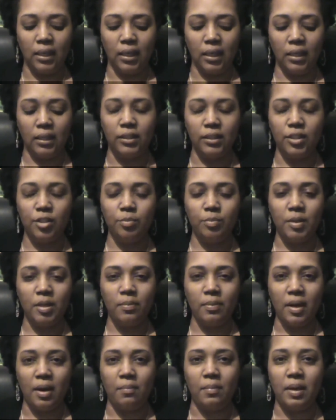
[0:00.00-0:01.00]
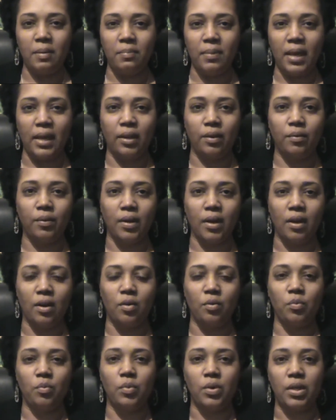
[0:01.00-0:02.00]
little bit about my
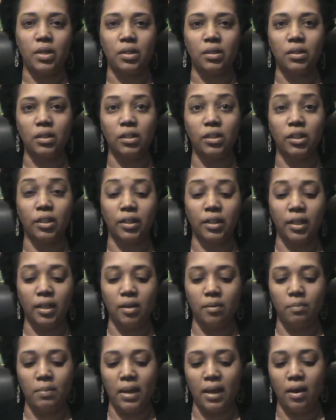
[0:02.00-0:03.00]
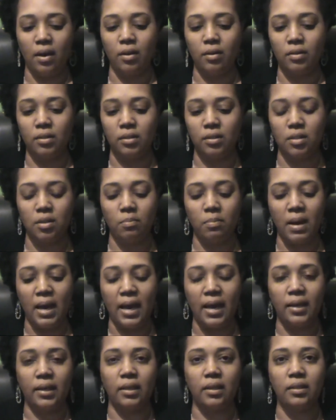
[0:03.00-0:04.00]
background with learning about the
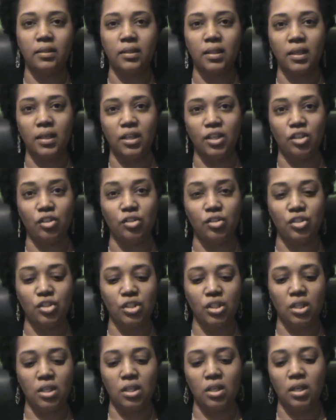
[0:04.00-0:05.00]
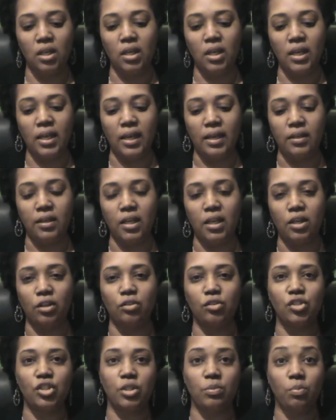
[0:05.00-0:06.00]
body, the energy, and
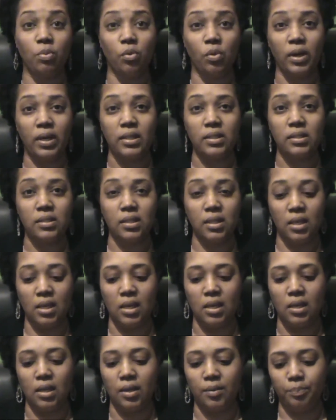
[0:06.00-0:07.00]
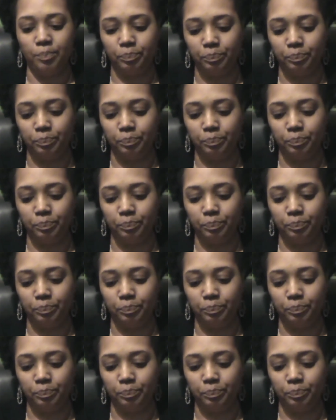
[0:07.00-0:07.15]
energy points in it.